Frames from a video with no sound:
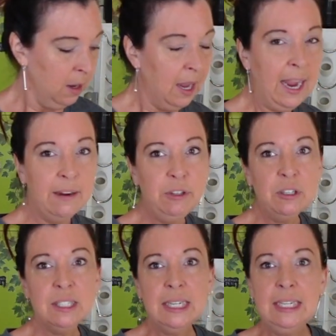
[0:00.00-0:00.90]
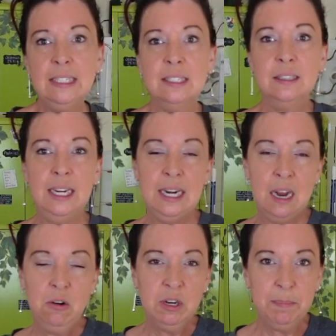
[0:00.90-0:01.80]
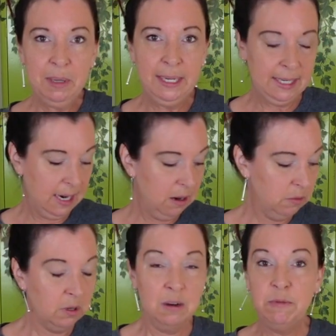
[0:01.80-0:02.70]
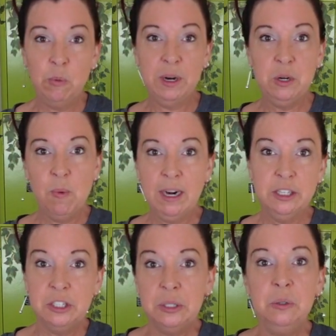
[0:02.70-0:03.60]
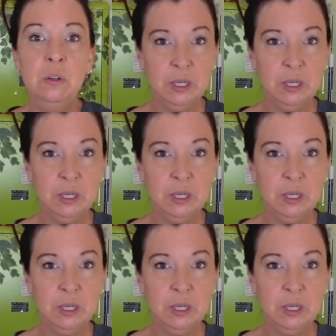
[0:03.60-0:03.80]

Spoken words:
Have your seeds laid out and planned out of what you want to do.